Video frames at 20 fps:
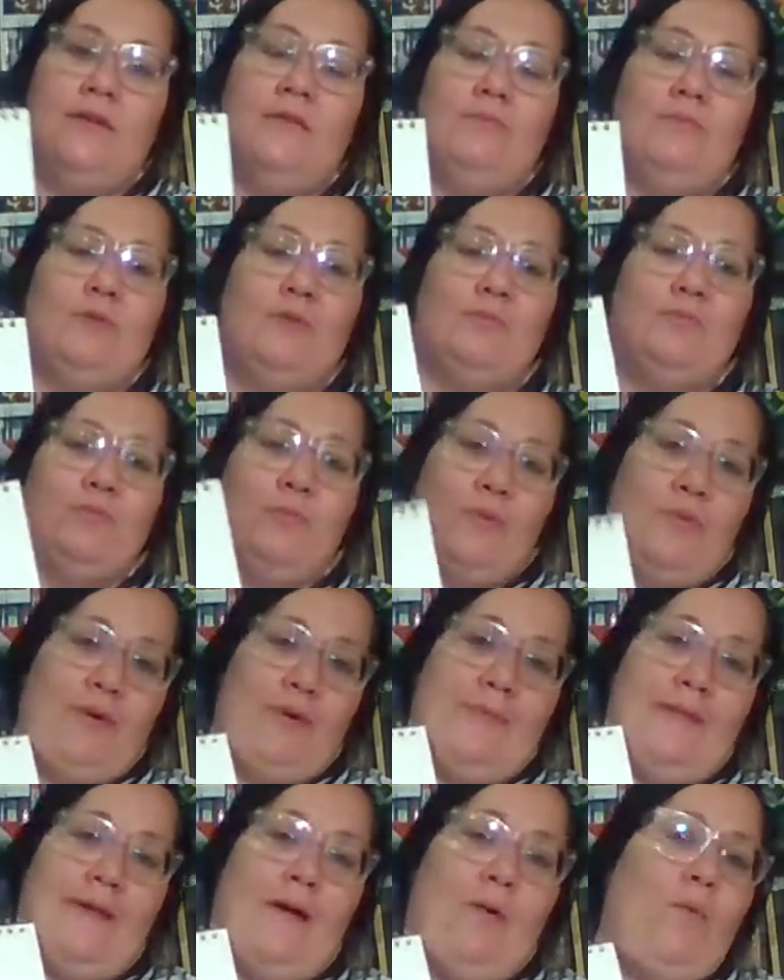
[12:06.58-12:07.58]
I was
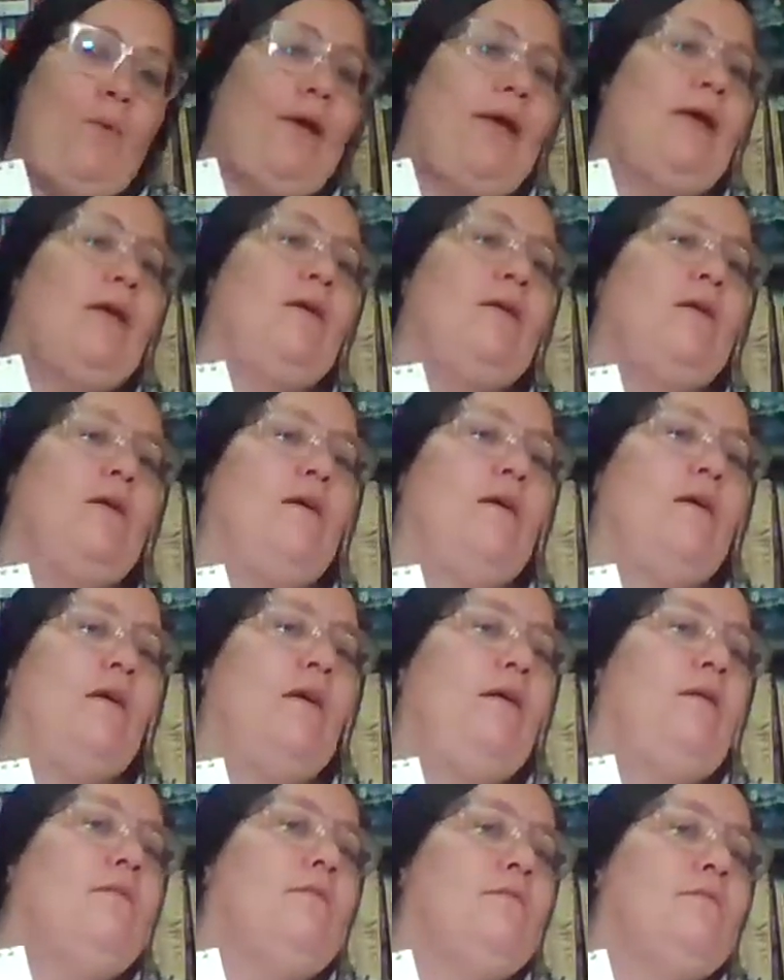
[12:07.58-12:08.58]
born that way.
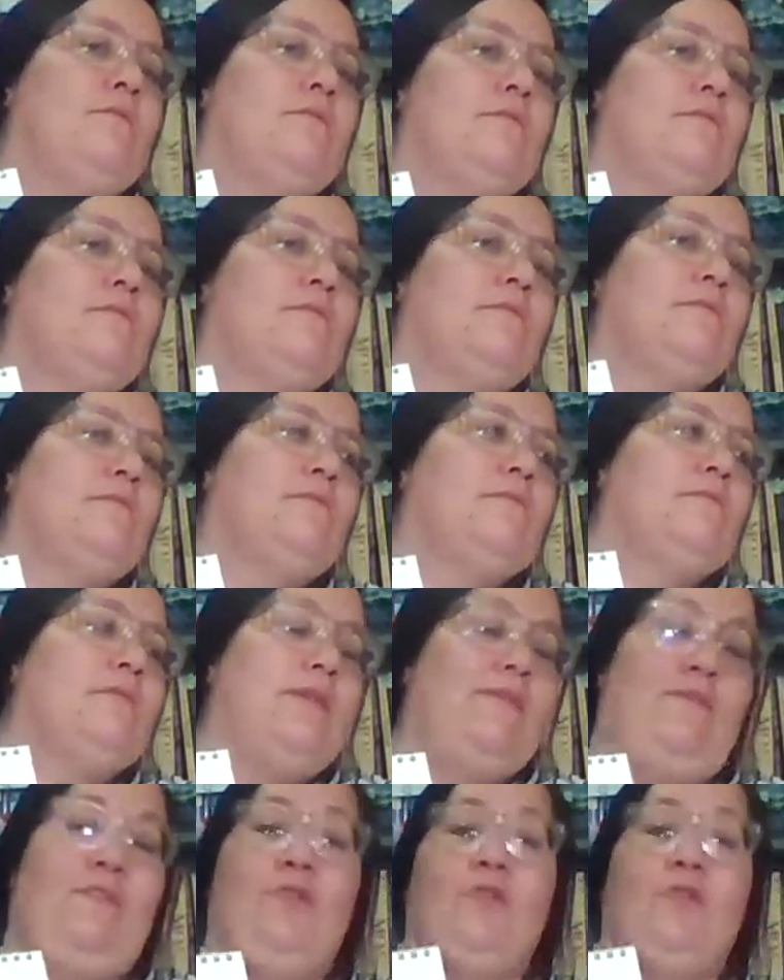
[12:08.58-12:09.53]
If